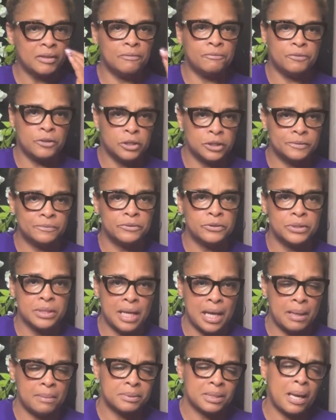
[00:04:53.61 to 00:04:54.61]
First few
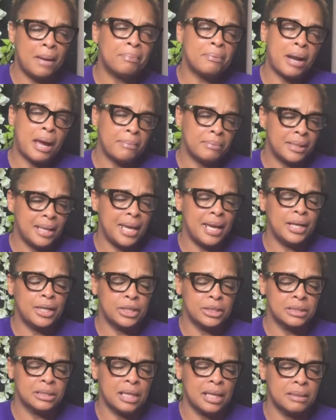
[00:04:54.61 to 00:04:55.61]
times I probably had
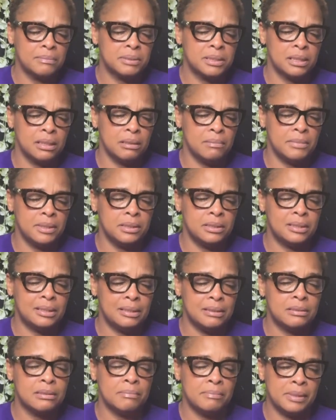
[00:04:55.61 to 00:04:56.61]
her same
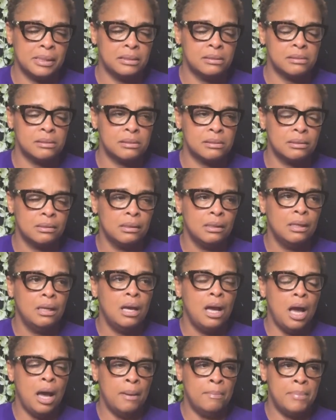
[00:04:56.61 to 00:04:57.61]
sentiments
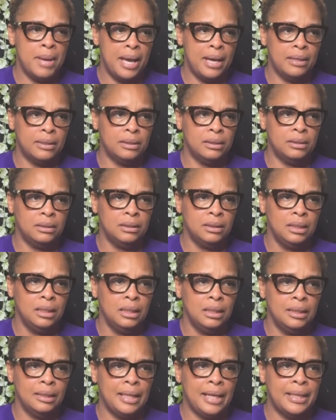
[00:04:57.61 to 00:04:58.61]
about it.
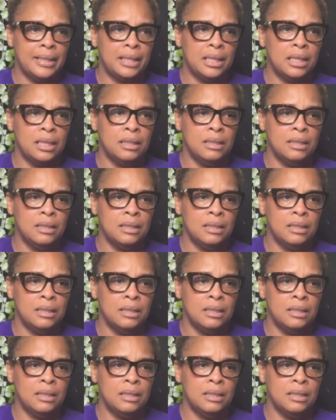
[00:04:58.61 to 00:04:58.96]
Like